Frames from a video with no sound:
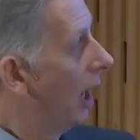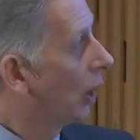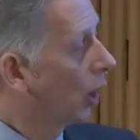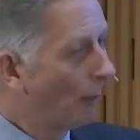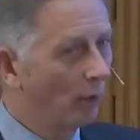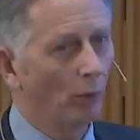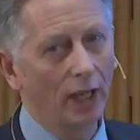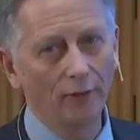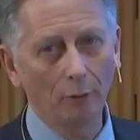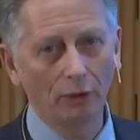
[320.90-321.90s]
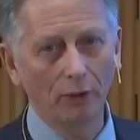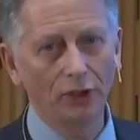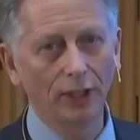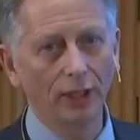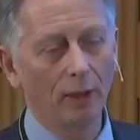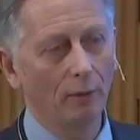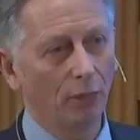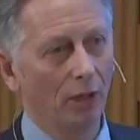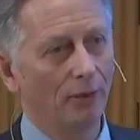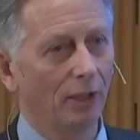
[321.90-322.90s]
a common way of approaching
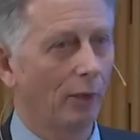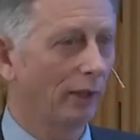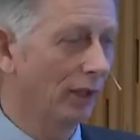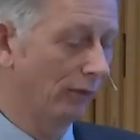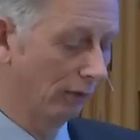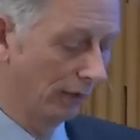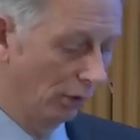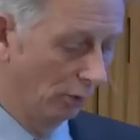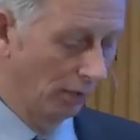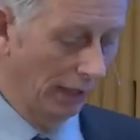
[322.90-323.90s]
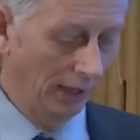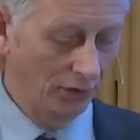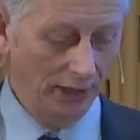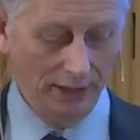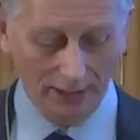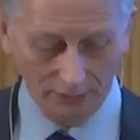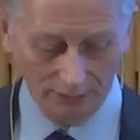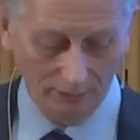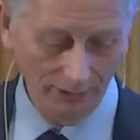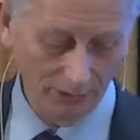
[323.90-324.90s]
permitting, whether it's for renewable energy, net
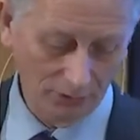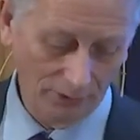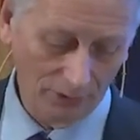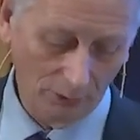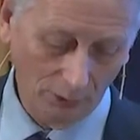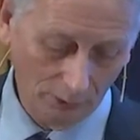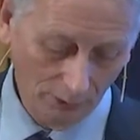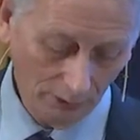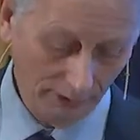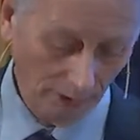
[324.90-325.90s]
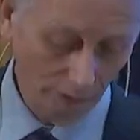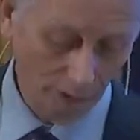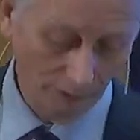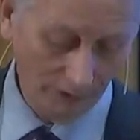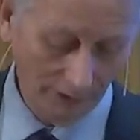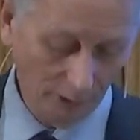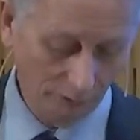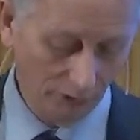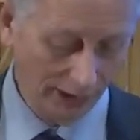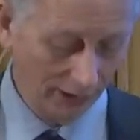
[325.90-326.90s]
zero industries, or critical raw material
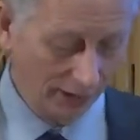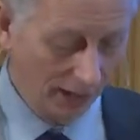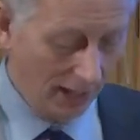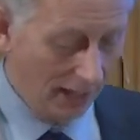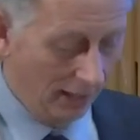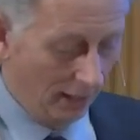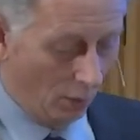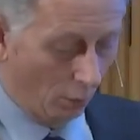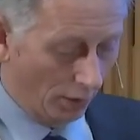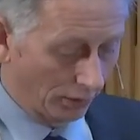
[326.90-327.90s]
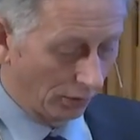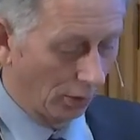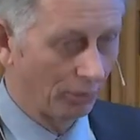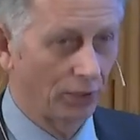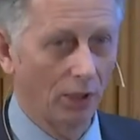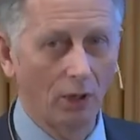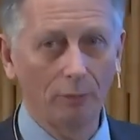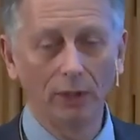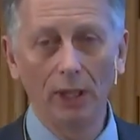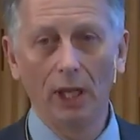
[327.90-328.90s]
projects. One-stop
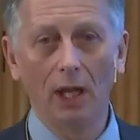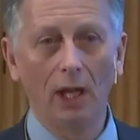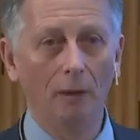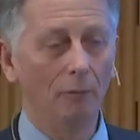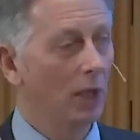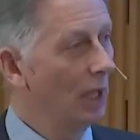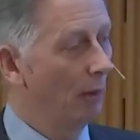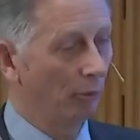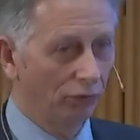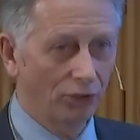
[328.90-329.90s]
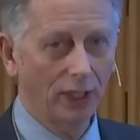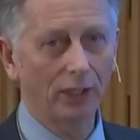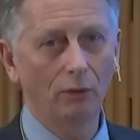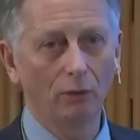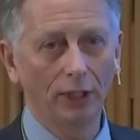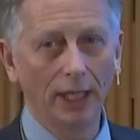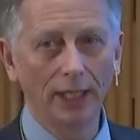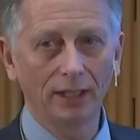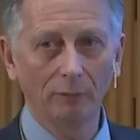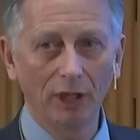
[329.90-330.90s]
shop, um, project
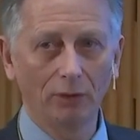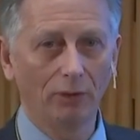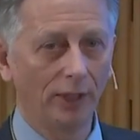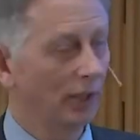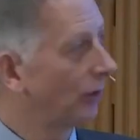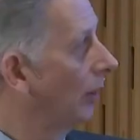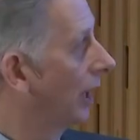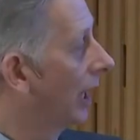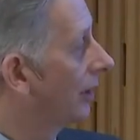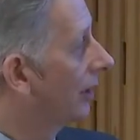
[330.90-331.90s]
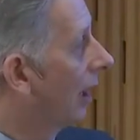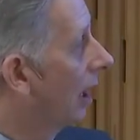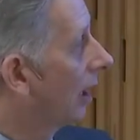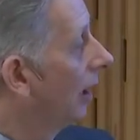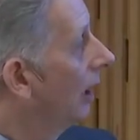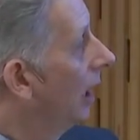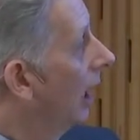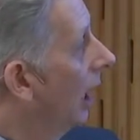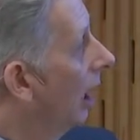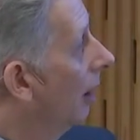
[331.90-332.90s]
coordinator to make sure things don't get stuck,
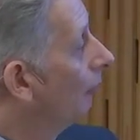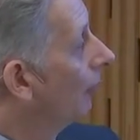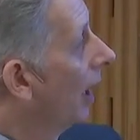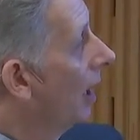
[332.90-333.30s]
um,